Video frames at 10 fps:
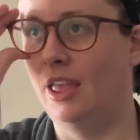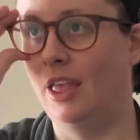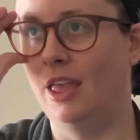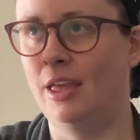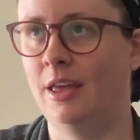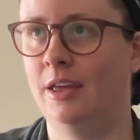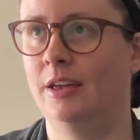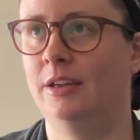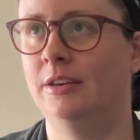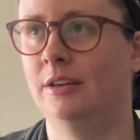
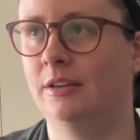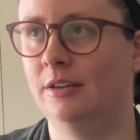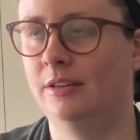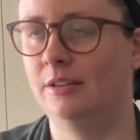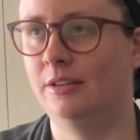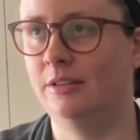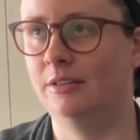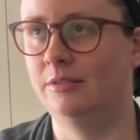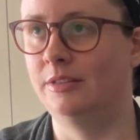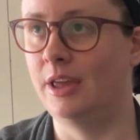In
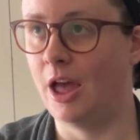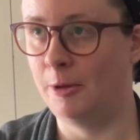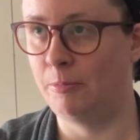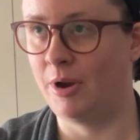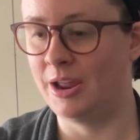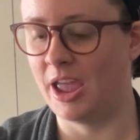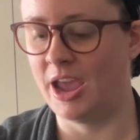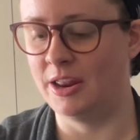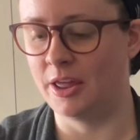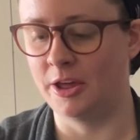the upright
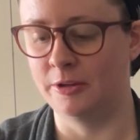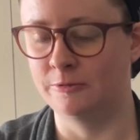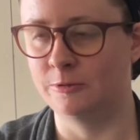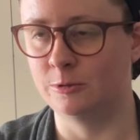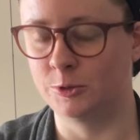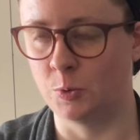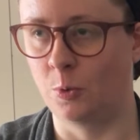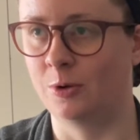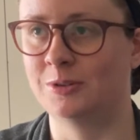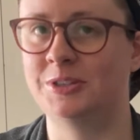Eight of
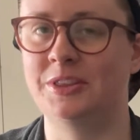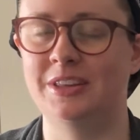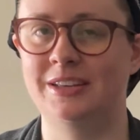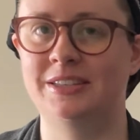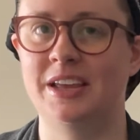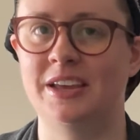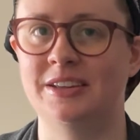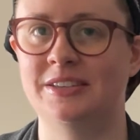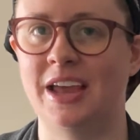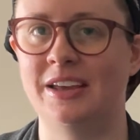Swords, this
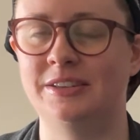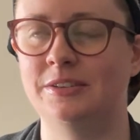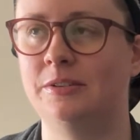is a